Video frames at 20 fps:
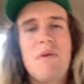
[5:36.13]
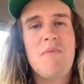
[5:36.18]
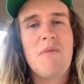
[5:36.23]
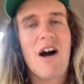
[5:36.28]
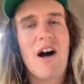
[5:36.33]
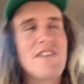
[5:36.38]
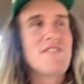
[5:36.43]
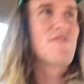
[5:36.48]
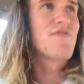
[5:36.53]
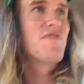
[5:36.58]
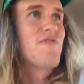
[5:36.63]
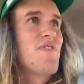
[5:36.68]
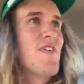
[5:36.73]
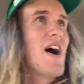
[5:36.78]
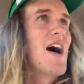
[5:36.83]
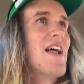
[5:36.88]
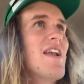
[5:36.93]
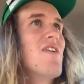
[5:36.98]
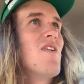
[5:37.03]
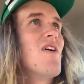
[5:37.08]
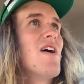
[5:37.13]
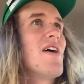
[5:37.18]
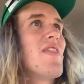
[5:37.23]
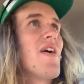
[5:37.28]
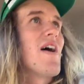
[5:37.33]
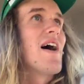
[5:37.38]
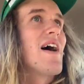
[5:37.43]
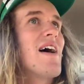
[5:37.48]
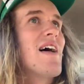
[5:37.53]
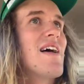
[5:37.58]
much fun
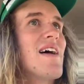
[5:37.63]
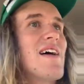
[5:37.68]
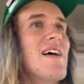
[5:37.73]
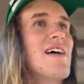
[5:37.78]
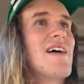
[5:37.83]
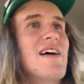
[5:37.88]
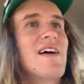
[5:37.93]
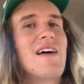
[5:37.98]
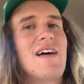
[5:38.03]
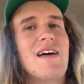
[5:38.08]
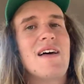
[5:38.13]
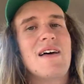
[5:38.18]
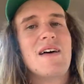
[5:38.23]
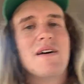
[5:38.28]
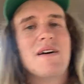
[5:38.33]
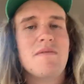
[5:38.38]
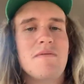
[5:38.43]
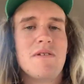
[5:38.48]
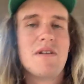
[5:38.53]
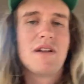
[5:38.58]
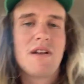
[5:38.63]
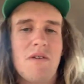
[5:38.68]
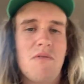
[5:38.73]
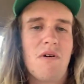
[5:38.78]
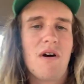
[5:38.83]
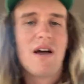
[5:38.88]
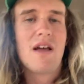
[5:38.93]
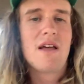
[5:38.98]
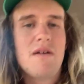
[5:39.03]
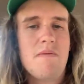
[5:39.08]
either.
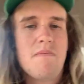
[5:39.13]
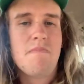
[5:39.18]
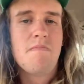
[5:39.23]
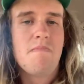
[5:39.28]
Anyway.